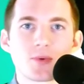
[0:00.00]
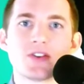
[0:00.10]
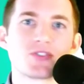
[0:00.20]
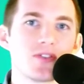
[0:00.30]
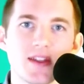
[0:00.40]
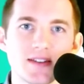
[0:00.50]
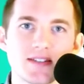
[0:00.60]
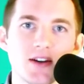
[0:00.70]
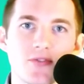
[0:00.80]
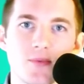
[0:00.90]
Why shouldn't they
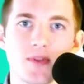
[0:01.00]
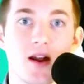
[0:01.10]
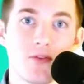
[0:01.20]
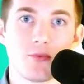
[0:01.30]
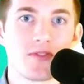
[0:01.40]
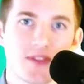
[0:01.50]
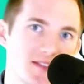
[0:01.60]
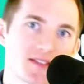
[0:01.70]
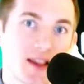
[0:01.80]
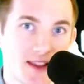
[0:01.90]
steal from the government?
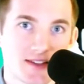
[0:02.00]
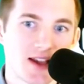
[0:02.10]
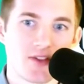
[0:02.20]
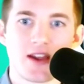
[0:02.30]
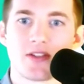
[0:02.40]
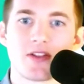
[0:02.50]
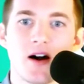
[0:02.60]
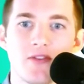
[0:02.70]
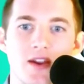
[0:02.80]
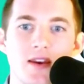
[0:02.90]
That's, I guess, how they
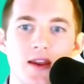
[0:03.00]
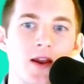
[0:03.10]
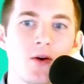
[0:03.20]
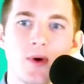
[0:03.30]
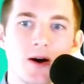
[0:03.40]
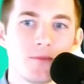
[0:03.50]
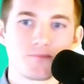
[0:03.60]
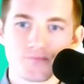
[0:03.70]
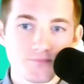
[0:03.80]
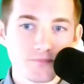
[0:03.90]
thought of it. Well,
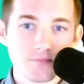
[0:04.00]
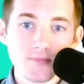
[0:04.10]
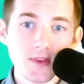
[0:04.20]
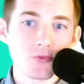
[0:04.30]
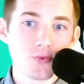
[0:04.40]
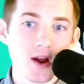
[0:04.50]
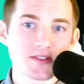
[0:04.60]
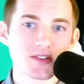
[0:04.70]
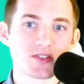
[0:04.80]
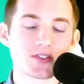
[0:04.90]

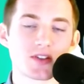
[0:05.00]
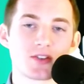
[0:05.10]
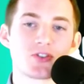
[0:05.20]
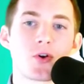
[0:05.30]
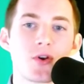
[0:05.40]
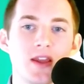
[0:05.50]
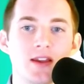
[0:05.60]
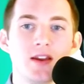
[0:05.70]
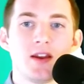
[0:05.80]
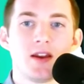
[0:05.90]
Ross's
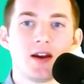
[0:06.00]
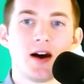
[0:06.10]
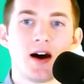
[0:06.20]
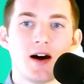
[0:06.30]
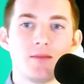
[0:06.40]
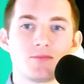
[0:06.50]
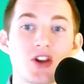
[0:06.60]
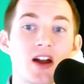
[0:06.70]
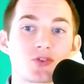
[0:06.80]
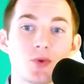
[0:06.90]
attorney, Um,
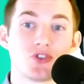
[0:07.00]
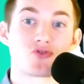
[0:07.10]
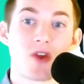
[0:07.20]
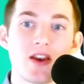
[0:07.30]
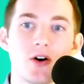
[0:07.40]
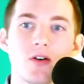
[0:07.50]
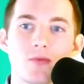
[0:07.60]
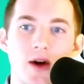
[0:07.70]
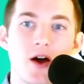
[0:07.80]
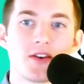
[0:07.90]
Joshua Dratel,
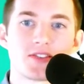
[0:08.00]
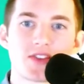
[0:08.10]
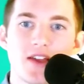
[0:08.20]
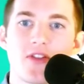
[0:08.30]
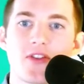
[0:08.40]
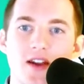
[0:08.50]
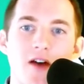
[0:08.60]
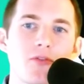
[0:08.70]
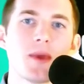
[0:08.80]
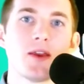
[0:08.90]
went on to say that the
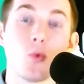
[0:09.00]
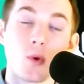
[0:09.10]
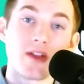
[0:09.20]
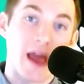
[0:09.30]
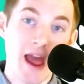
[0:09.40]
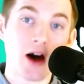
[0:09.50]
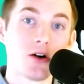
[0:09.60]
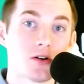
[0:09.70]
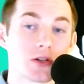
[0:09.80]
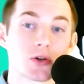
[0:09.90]
government
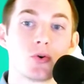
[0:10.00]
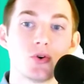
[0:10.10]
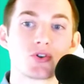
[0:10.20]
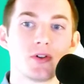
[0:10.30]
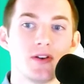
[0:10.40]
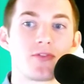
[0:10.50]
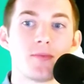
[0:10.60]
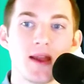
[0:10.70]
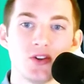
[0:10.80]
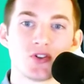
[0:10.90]
withheld crucial
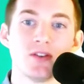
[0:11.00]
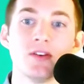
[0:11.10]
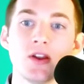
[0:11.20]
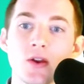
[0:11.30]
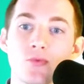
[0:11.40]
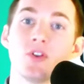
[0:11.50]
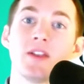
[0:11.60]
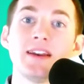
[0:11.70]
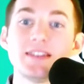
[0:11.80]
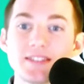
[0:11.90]
information
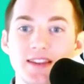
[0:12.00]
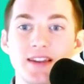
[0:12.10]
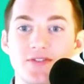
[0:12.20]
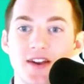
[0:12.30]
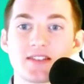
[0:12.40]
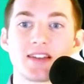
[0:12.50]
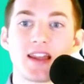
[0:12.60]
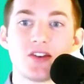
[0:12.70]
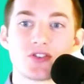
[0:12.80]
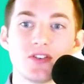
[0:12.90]
related to the
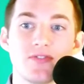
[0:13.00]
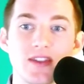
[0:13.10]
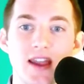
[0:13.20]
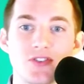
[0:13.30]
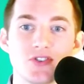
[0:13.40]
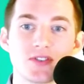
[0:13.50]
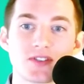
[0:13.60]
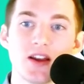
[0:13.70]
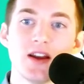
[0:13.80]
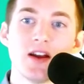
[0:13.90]
investigation of the
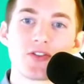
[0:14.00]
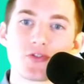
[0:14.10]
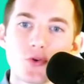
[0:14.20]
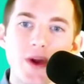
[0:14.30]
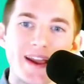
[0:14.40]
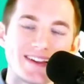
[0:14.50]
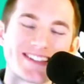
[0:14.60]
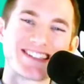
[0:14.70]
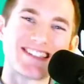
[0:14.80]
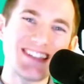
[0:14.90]
agents through a
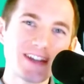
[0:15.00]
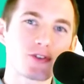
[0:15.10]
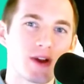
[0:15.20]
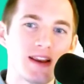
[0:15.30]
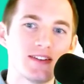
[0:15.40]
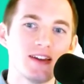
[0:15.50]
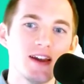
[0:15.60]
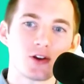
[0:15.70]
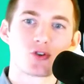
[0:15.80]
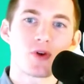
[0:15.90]
secret
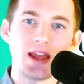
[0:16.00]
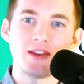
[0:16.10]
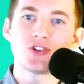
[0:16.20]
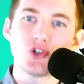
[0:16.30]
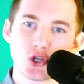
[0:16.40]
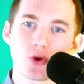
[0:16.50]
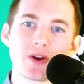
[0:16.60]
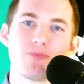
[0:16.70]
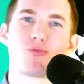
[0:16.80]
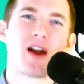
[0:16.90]
grand
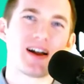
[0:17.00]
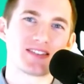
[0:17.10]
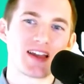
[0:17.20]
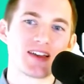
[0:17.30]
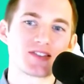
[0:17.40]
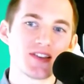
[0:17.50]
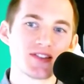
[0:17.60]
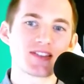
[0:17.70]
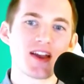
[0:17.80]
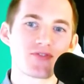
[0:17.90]
jury process
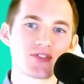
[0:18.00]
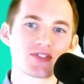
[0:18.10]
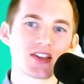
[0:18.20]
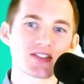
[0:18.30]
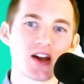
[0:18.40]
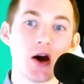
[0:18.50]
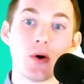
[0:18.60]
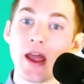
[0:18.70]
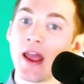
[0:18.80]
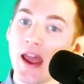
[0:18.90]
in San
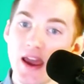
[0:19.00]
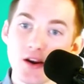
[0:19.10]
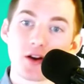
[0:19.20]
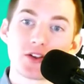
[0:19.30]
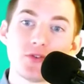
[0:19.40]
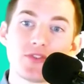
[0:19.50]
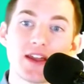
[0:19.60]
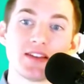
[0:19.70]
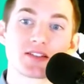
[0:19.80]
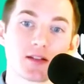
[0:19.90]
Francisco, and argued
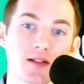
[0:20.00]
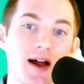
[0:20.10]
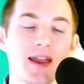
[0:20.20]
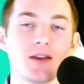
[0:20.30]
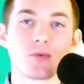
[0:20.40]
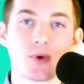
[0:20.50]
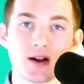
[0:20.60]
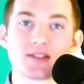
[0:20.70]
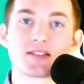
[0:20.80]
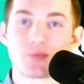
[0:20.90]
that his client
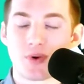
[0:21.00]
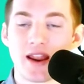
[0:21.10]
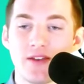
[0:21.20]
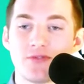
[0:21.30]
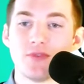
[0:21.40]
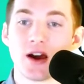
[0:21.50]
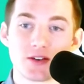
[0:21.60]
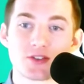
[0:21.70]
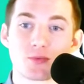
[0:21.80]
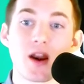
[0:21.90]
was depraved, uh,
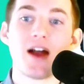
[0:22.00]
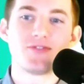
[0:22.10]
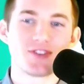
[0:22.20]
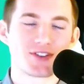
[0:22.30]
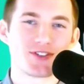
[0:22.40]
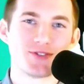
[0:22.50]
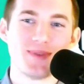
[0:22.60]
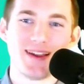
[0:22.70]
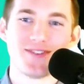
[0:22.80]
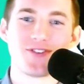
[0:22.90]
deprived, excuse
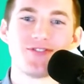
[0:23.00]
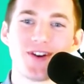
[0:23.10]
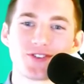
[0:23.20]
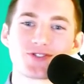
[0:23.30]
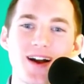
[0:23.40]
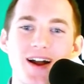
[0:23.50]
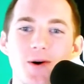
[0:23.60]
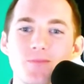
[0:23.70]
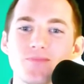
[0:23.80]
me, of a fair trial.